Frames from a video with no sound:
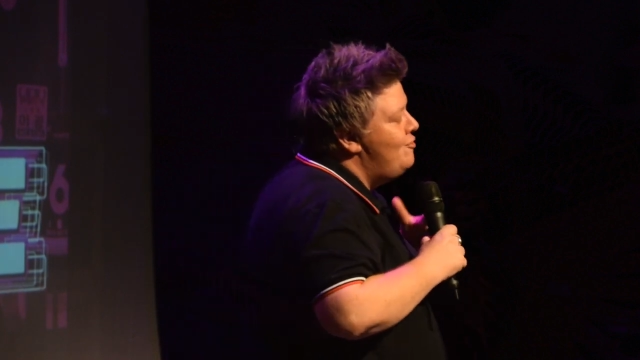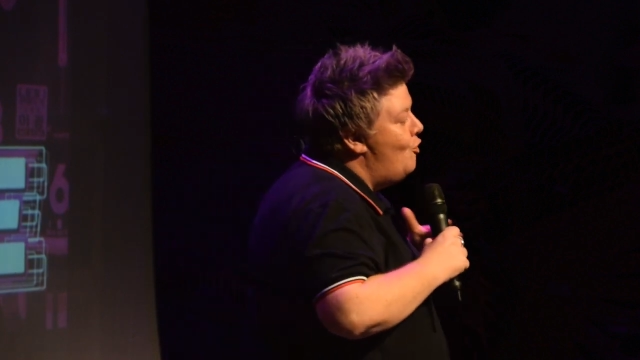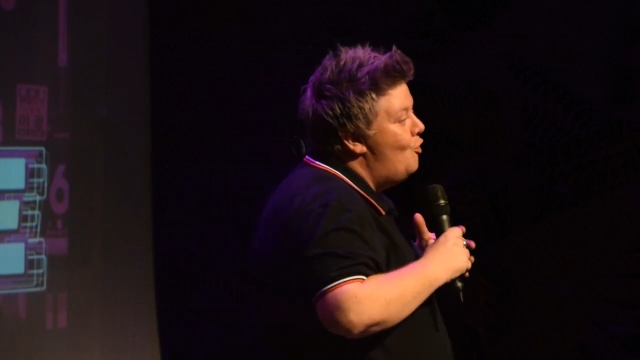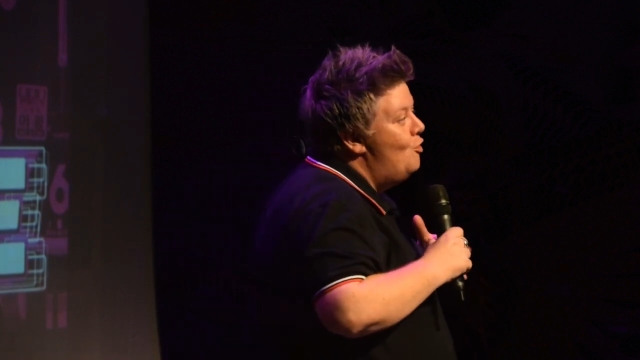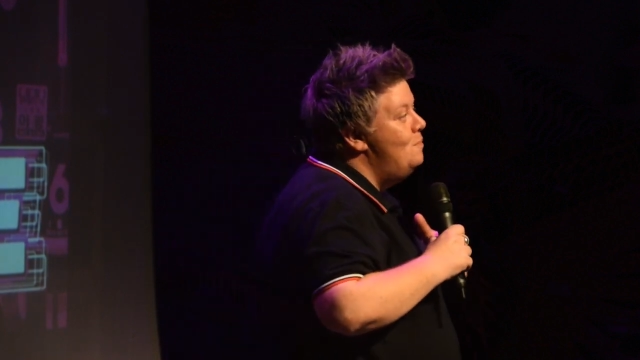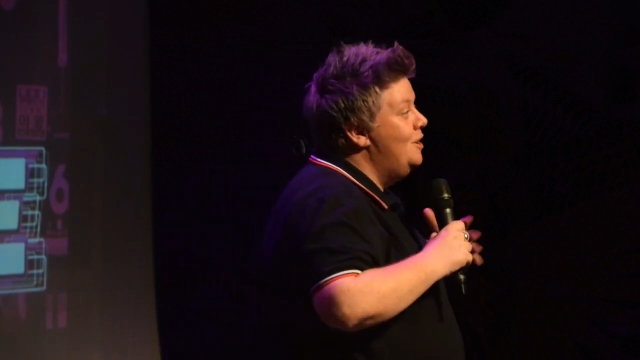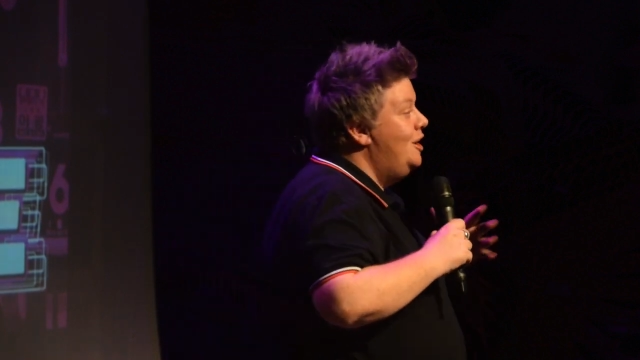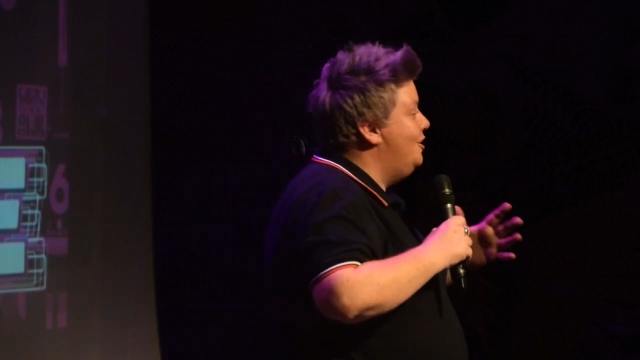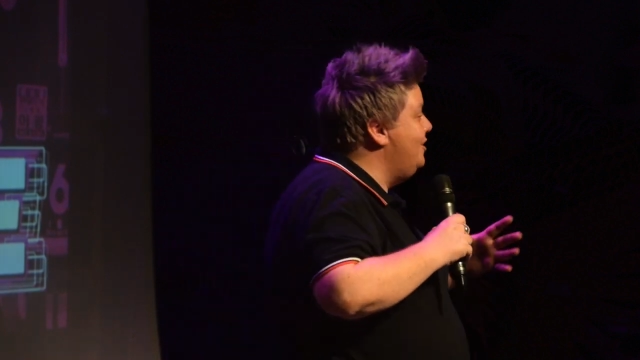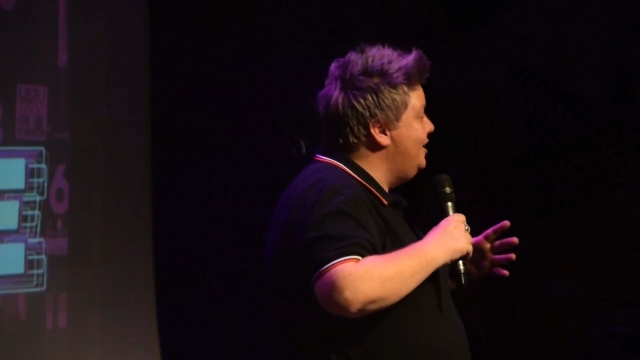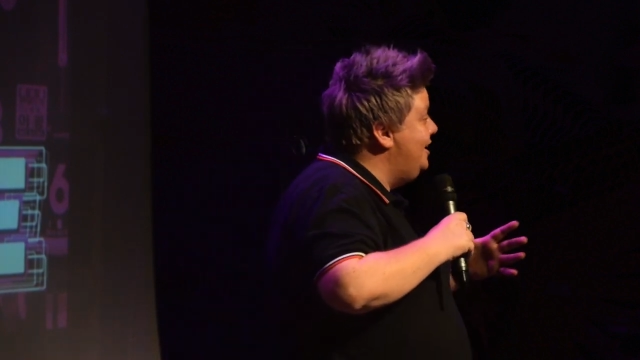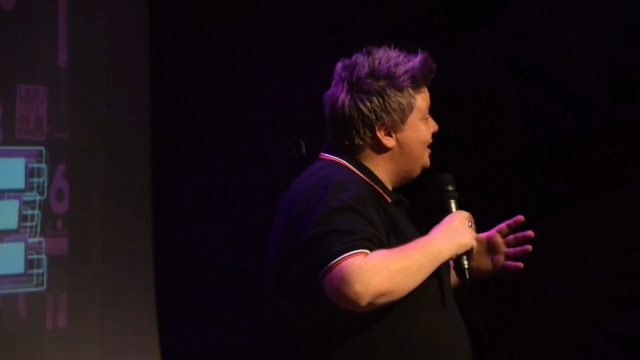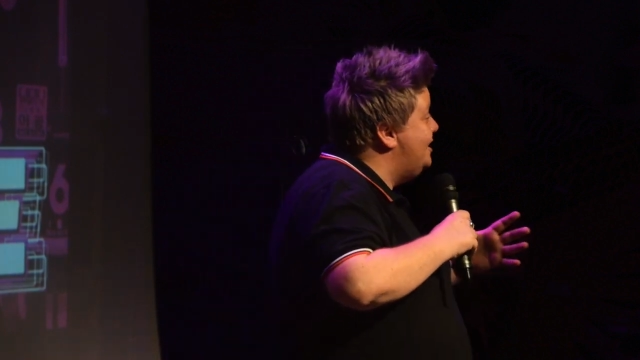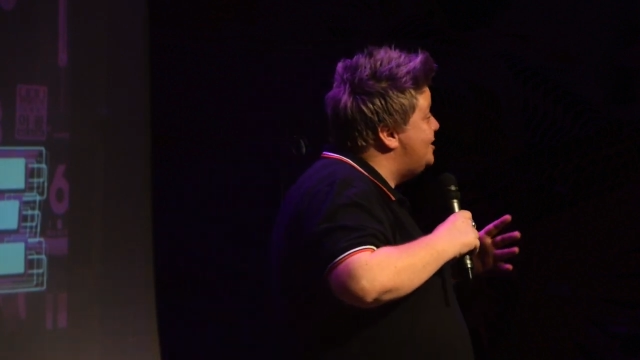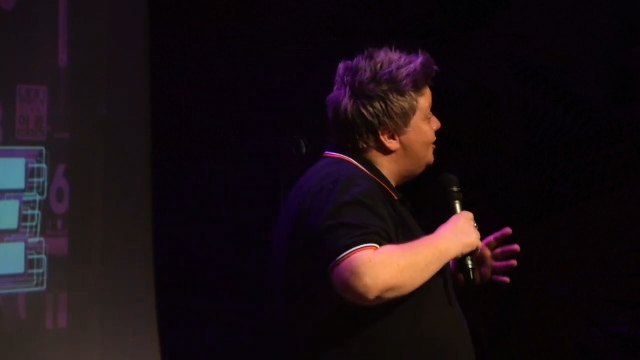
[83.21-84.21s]
home on a
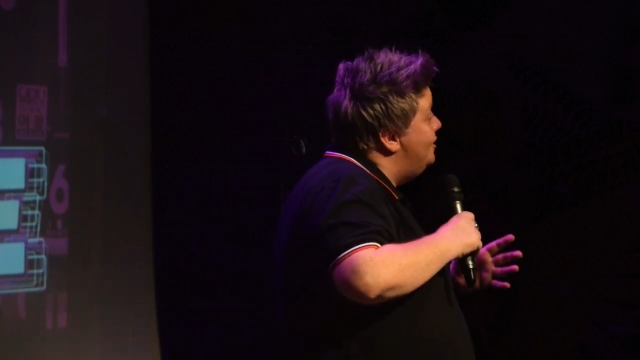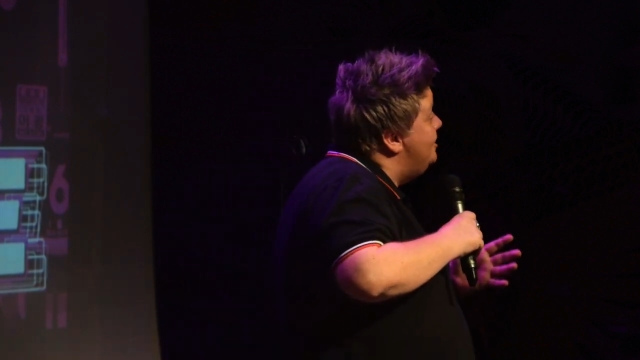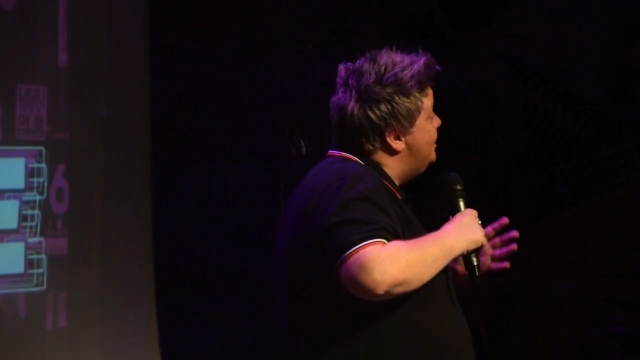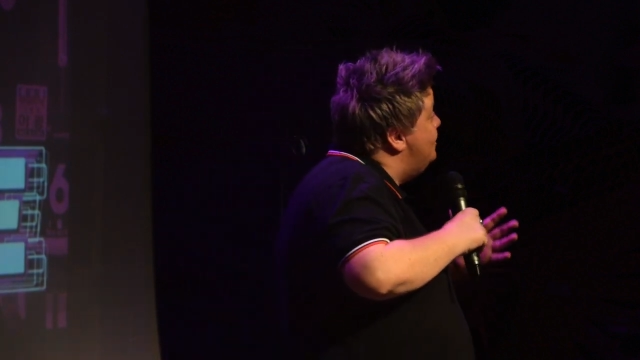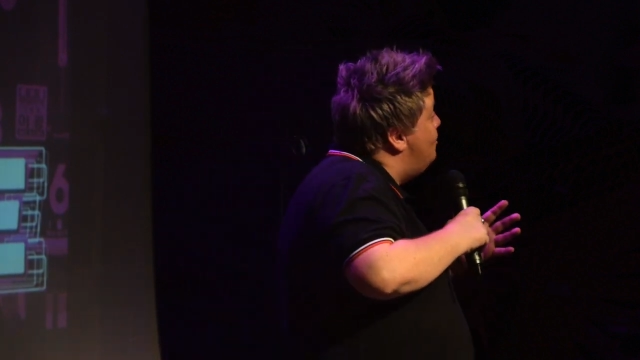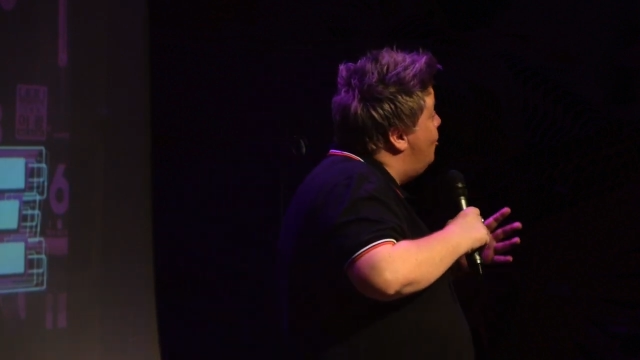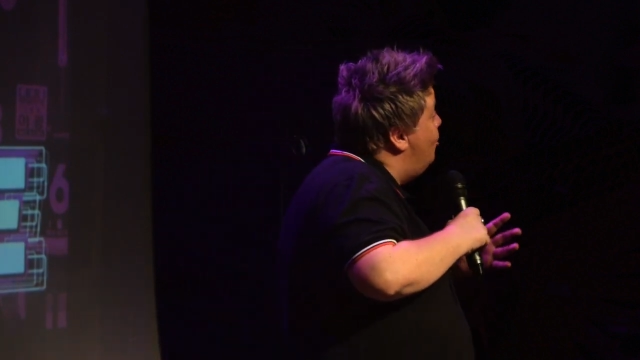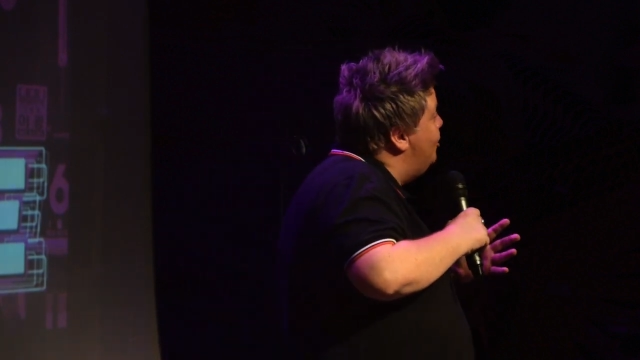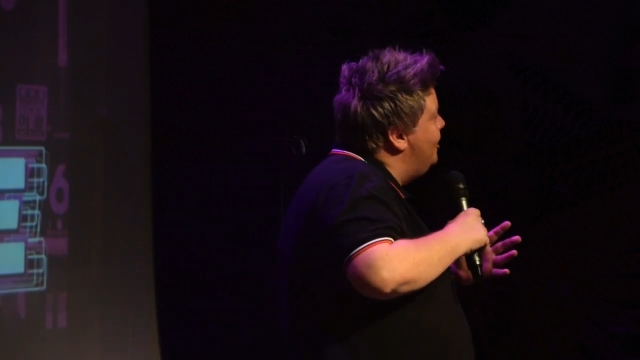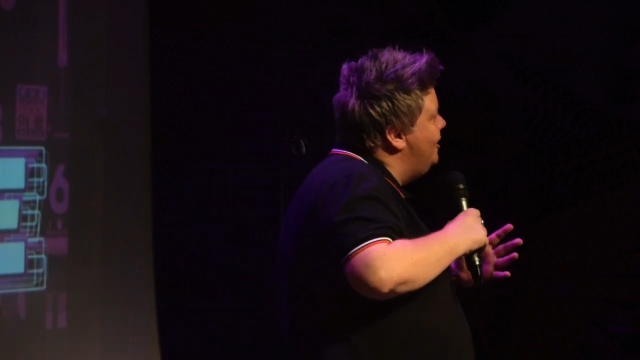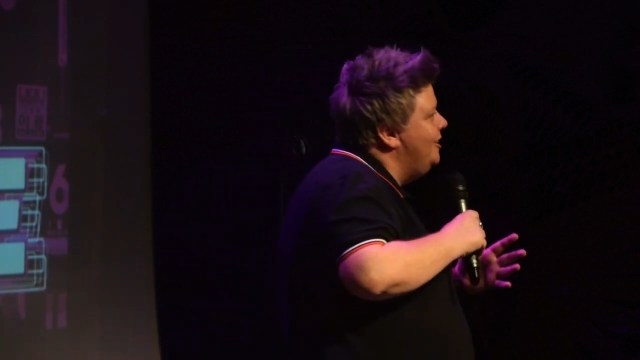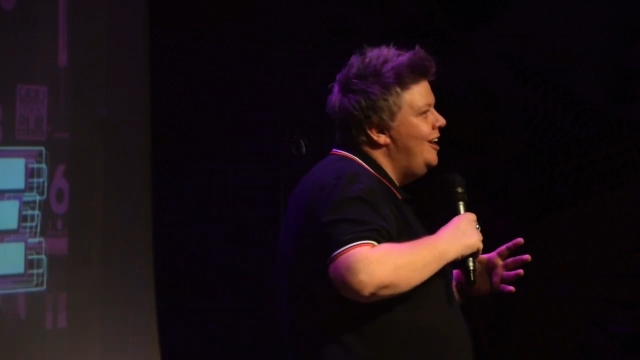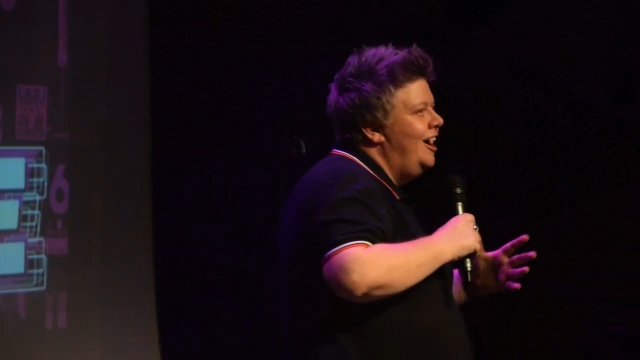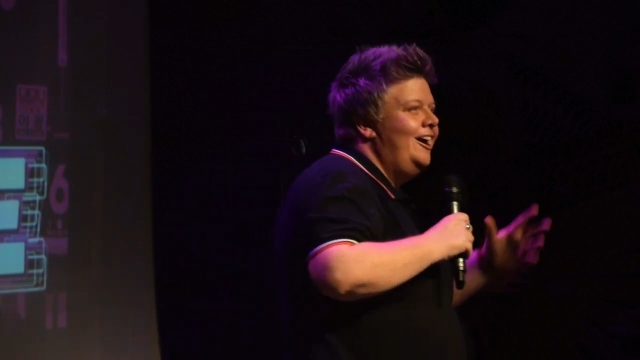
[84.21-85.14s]
rainy Sunday morning.